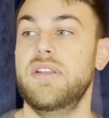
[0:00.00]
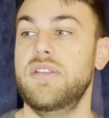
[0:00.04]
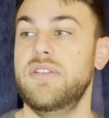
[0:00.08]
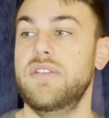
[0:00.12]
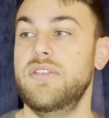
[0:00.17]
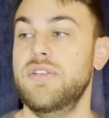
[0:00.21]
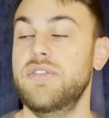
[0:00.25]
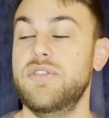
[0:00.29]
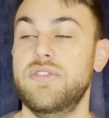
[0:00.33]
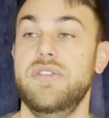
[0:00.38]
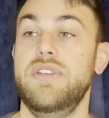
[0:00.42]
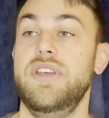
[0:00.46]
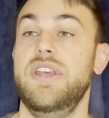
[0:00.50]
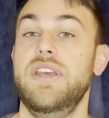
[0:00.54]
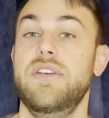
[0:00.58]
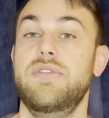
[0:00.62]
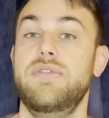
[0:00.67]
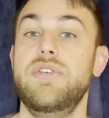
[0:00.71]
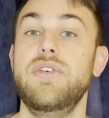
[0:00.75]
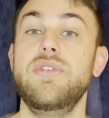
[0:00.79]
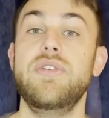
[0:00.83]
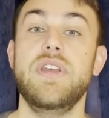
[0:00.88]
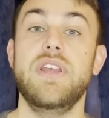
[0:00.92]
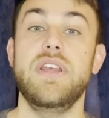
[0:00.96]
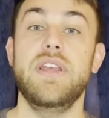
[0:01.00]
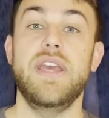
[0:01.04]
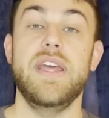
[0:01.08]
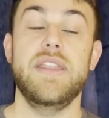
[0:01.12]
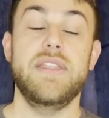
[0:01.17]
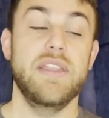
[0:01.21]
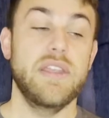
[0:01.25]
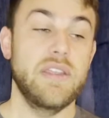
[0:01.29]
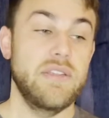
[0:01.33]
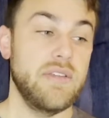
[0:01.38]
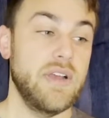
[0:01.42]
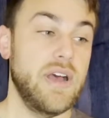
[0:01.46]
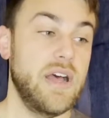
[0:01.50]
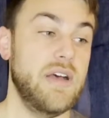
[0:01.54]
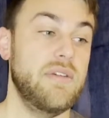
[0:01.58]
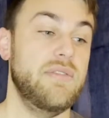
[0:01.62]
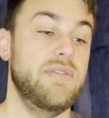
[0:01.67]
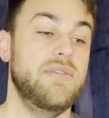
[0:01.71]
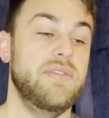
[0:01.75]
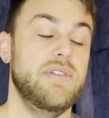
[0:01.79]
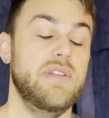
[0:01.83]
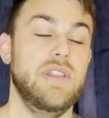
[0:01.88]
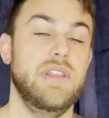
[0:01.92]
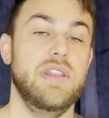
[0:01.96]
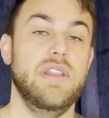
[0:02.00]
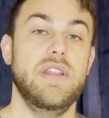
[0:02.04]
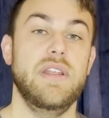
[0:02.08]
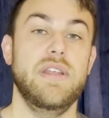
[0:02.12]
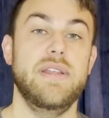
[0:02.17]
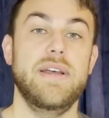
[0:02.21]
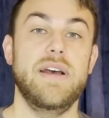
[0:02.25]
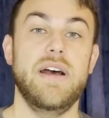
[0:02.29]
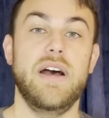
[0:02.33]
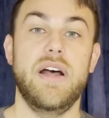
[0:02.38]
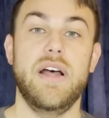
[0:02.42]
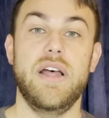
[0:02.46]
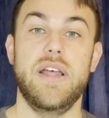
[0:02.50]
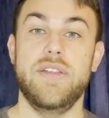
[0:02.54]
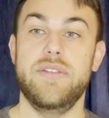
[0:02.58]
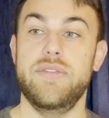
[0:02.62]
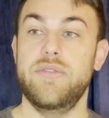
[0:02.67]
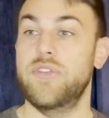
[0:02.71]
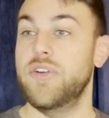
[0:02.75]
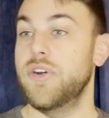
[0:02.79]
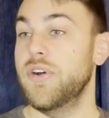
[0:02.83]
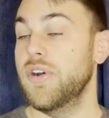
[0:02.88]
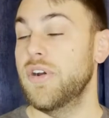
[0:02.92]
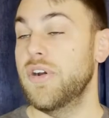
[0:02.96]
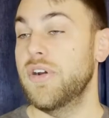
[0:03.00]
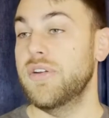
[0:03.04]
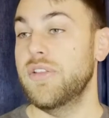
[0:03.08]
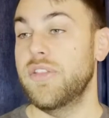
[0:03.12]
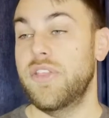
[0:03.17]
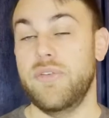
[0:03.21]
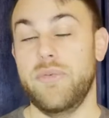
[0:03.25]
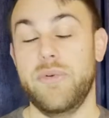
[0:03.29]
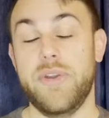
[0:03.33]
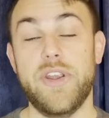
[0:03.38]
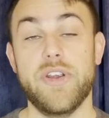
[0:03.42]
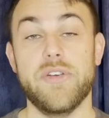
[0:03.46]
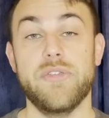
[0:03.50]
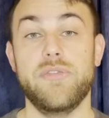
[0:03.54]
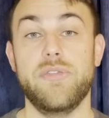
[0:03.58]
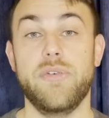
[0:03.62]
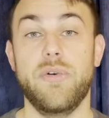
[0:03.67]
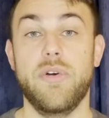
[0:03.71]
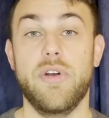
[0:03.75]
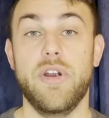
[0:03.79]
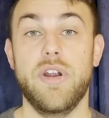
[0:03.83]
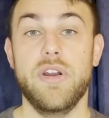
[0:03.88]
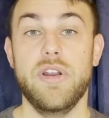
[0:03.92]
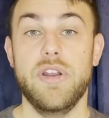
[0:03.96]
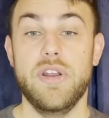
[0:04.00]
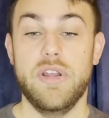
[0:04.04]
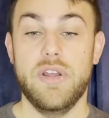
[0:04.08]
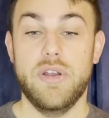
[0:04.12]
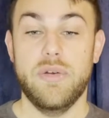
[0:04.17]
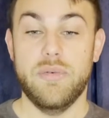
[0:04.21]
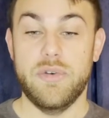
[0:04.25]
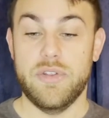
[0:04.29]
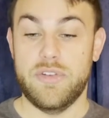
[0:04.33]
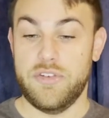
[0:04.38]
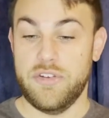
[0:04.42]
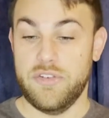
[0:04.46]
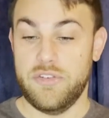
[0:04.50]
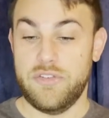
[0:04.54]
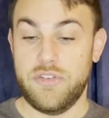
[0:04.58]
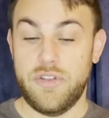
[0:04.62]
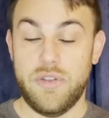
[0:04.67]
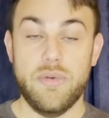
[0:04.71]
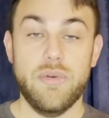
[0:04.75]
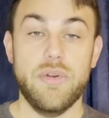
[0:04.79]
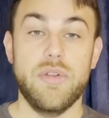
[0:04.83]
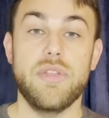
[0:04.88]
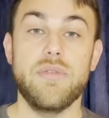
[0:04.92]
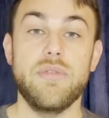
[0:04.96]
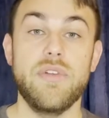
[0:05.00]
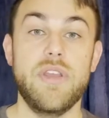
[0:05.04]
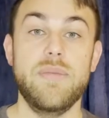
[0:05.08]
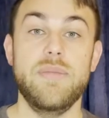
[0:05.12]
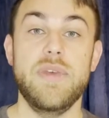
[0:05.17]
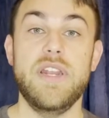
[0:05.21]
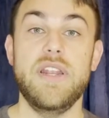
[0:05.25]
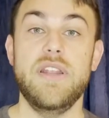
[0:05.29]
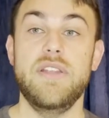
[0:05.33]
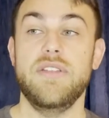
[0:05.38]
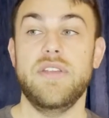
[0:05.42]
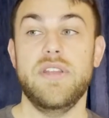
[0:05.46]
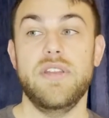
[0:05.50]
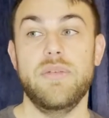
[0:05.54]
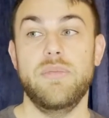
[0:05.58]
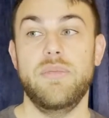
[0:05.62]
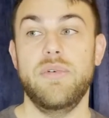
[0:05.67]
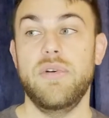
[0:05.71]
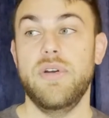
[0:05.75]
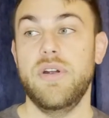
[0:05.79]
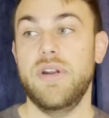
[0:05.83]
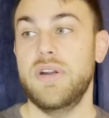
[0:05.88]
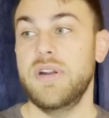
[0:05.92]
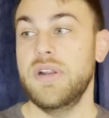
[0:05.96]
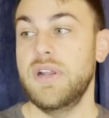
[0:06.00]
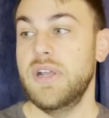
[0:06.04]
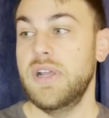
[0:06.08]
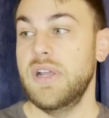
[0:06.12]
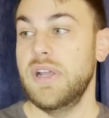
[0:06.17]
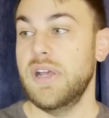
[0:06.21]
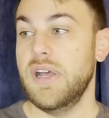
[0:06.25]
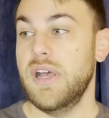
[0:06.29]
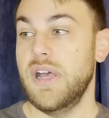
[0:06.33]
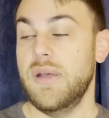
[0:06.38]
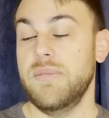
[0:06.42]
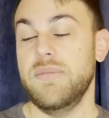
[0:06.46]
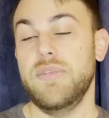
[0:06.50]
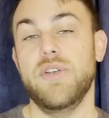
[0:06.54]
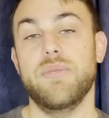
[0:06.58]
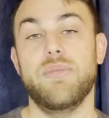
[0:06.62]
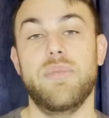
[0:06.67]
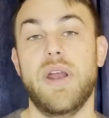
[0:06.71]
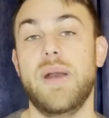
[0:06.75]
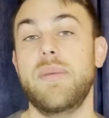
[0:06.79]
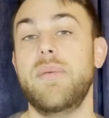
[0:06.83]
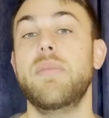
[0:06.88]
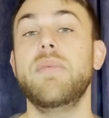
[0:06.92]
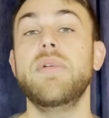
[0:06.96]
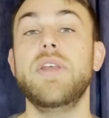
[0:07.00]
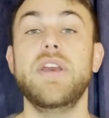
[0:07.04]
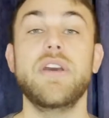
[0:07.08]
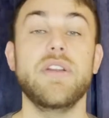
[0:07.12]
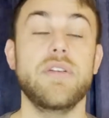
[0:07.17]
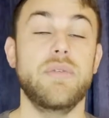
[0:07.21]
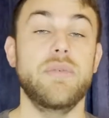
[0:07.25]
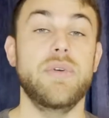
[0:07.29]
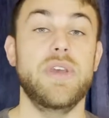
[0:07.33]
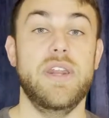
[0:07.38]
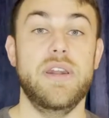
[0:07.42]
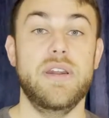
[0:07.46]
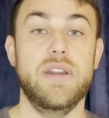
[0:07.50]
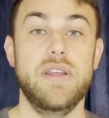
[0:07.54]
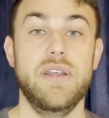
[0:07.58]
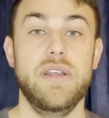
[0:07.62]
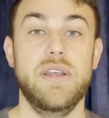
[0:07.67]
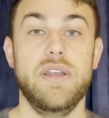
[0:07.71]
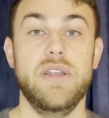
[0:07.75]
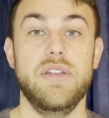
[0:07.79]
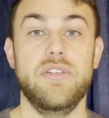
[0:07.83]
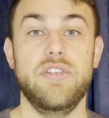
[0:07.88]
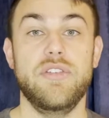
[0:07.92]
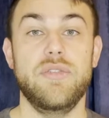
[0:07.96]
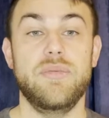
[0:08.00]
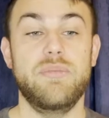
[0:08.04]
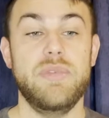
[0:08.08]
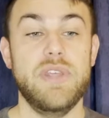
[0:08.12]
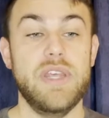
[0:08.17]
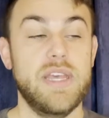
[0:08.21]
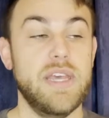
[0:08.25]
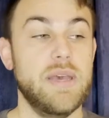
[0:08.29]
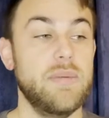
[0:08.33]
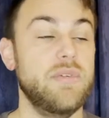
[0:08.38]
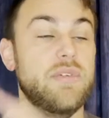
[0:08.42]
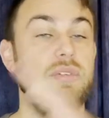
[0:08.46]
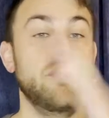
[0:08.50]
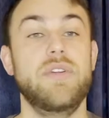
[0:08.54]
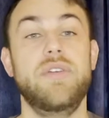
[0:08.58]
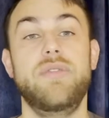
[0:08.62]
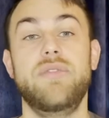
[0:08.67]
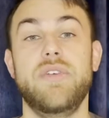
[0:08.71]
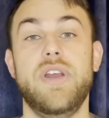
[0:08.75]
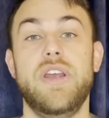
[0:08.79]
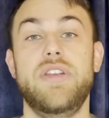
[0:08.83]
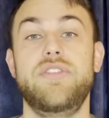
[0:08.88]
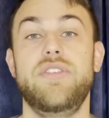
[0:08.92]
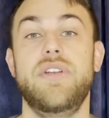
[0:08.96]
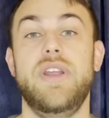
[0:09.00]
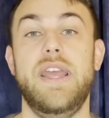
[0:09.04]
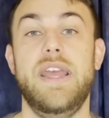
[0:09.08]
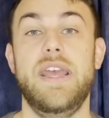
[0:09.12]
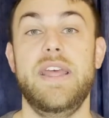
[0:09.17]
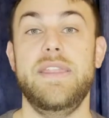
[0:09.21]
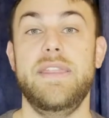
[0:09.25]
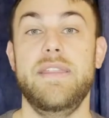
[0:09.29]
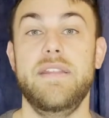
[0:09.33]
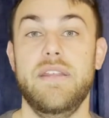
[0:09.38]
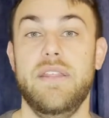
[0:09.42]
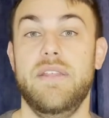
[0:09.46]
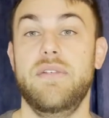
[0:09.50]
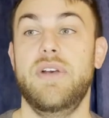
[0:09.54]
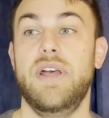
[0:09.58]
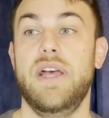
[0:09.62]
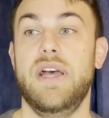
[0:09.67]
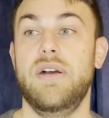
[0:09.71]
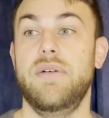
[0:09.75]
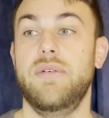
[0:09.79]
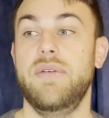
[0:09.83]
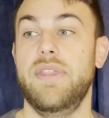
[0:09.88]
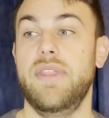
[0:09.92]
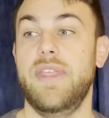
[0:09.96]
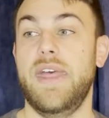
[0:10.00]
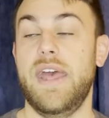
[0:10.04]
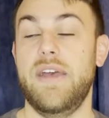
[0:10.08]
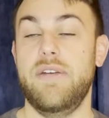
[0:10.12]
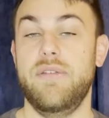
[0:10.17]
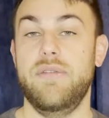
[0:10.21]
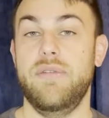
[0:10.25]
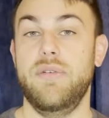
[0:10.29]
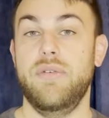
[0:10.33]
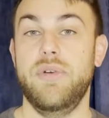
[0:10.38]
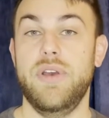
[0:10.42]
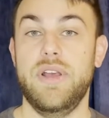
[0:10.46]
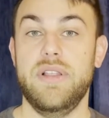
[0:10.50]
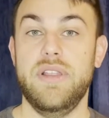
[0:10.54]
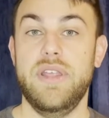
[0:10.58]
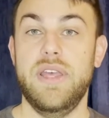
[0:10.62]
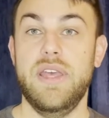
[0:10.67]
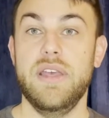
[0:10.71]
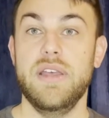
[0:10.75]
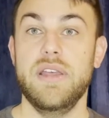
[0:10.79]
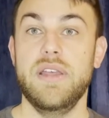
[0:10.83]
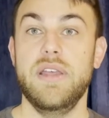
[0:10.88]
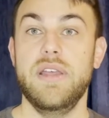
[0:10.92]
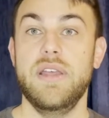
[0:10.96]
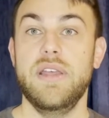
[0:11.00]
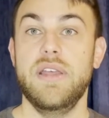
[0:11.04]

Usually, if you can get this off on turn 3 or 4 with just 2 or 3 minions on the board, you're probably going to win. Just being able to refresh your hand that quickly.